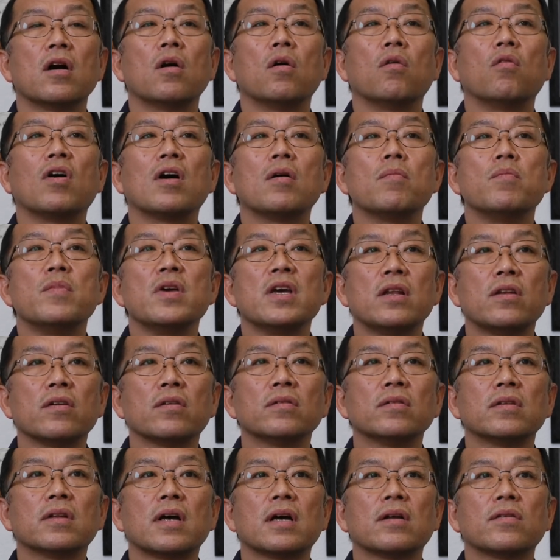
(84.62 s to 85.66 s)
one
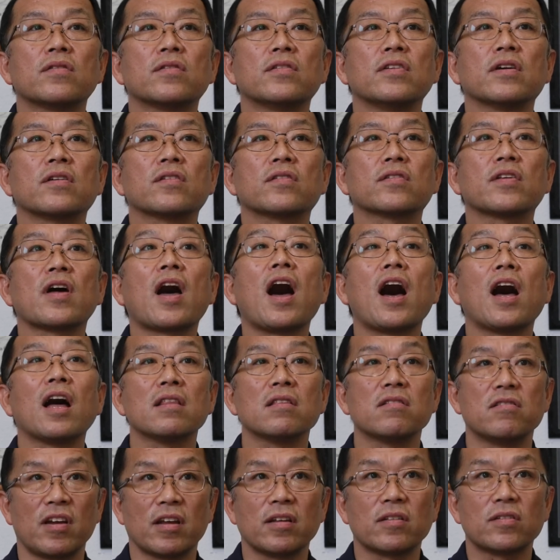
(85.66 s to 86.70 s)
million and six
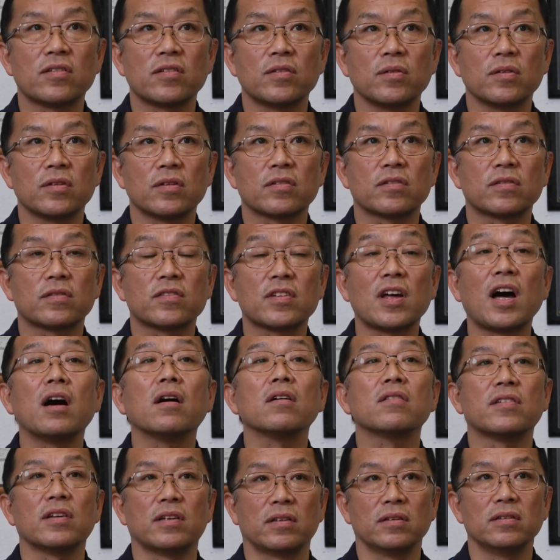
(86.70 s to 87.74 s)
hundred
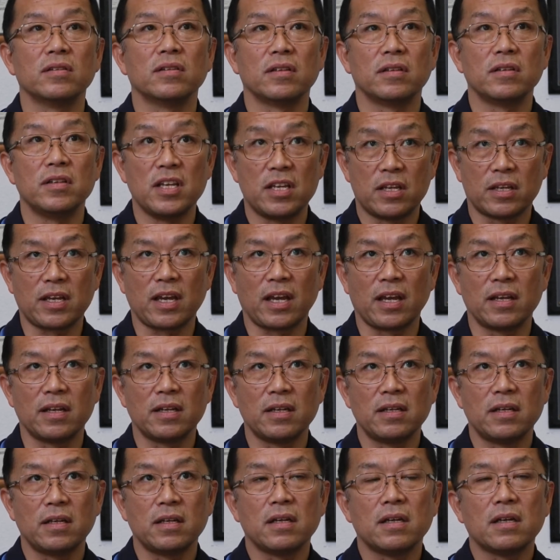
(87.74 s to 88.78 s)
thousand Nikkei.
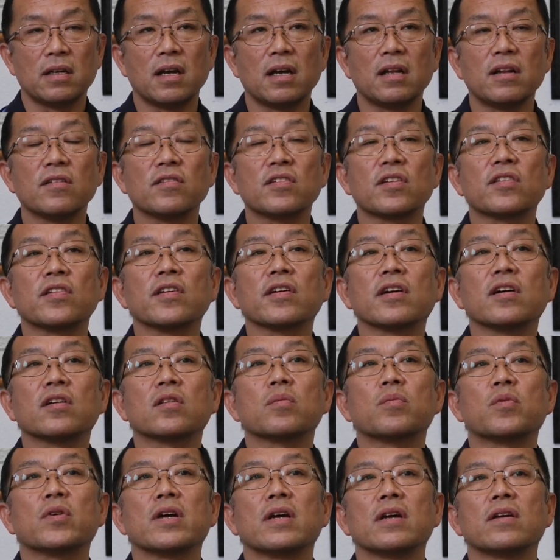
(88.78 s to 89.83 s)
And in the
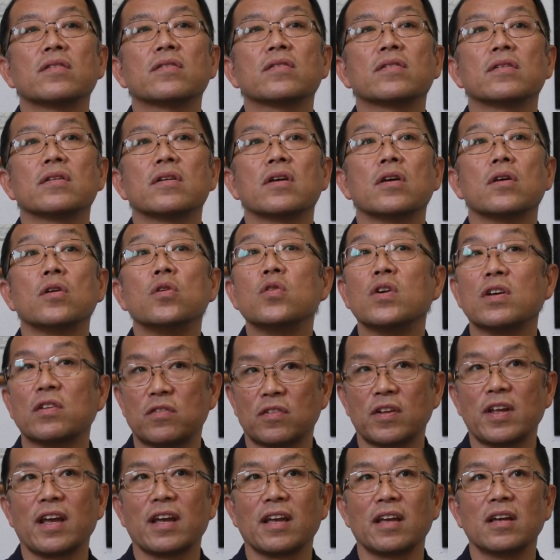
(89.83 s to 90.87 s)
second place,
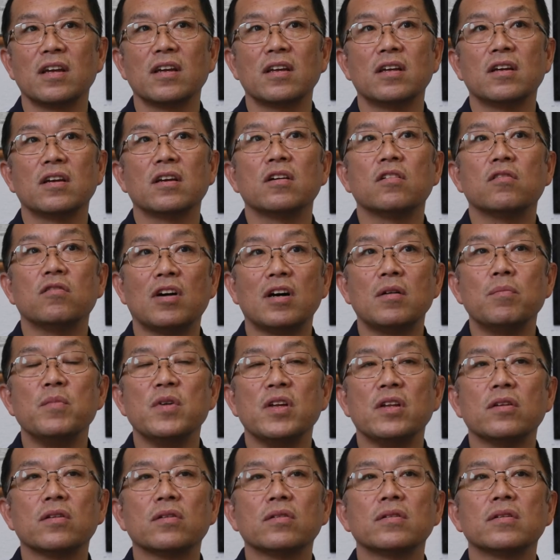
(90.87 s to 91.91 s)
USA, one
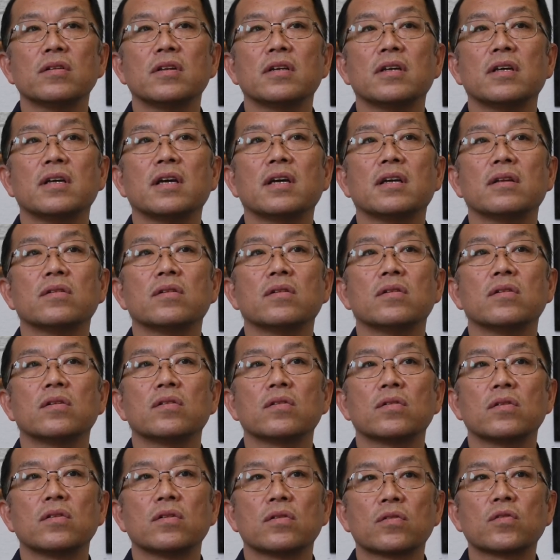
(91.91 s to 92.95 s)
million and
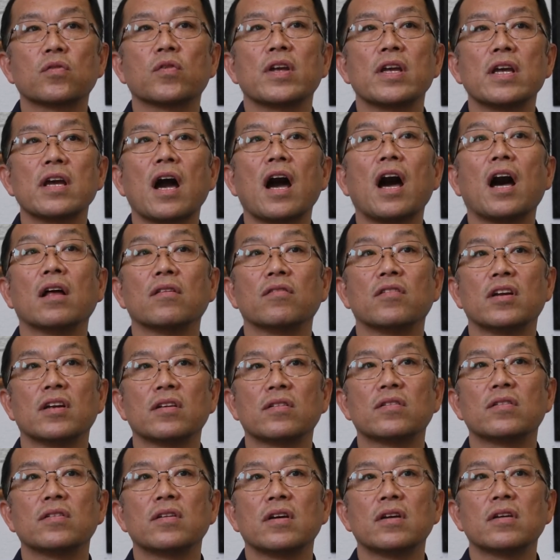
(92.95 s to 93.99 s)
three
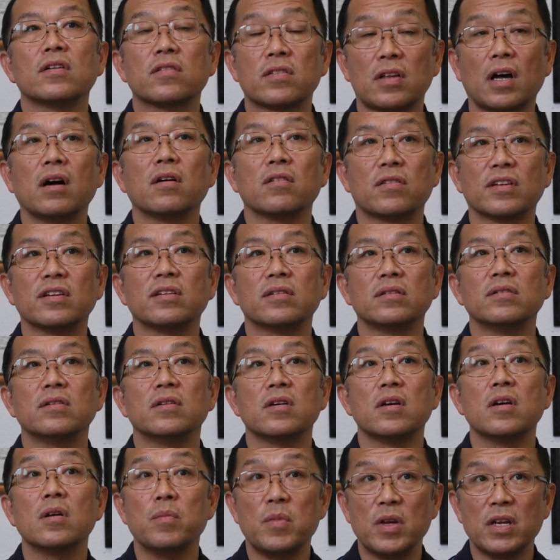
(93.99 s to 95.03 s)
hundred thousand
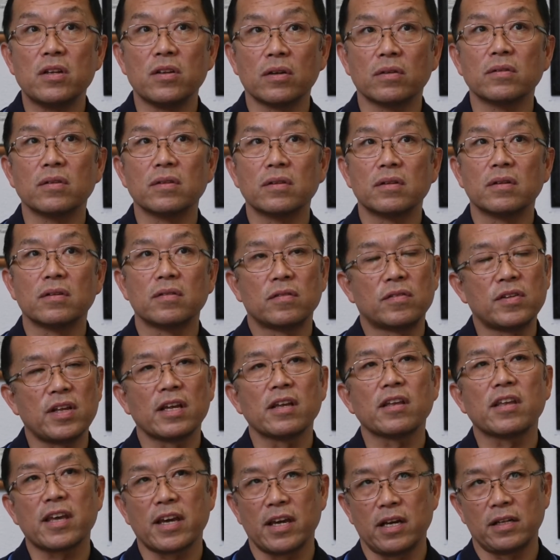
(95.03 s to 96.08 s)
million.
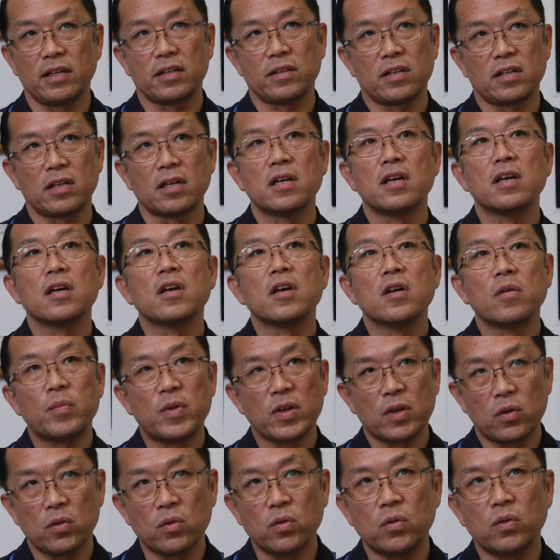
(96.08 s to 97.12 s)
Then Canada,
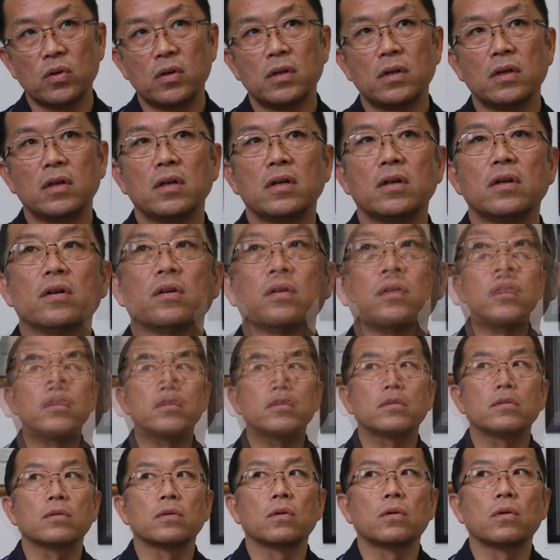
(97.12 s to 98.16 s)
Peru.
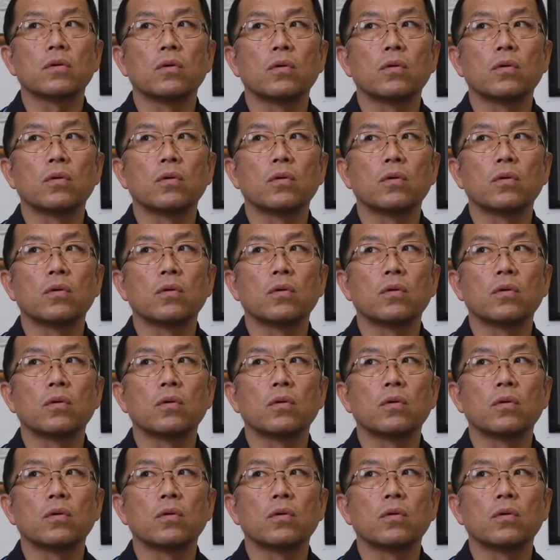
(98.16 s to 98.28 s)
So